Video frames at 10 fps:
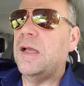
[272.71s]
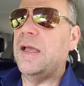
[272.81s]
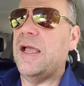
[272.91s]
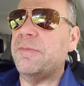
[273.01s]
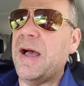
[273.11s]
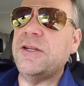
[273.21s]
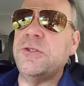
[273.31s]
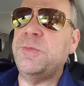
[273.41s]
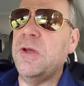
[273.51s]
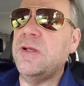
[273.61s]
Am I
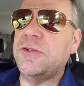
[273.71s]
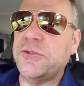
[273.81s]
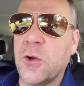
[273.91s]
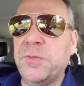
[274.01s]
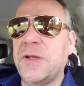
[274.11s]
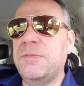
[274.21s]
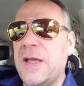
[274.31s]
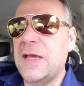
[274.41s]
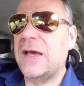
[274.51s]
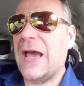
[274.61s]
disputing something
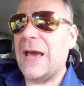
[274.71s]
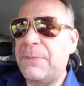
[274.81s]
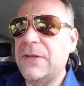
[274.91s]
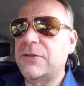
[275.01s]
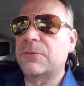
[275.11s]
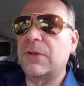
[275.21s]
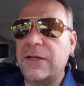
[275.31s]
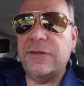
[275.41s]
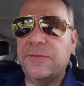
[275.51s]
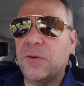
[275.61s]
may have happened to
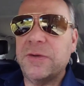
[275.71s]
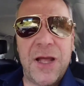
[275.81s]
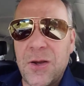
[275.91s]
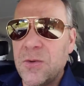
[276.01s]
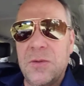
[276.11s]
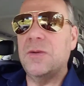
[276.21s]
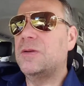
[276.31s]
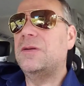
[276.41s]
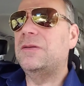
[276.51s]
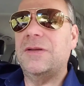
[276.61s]
Blasey Ford? No,
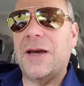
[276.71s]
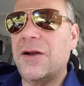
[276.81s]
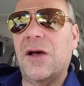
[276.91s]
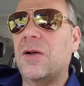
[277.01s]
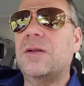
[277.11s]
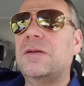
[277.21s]
not at all.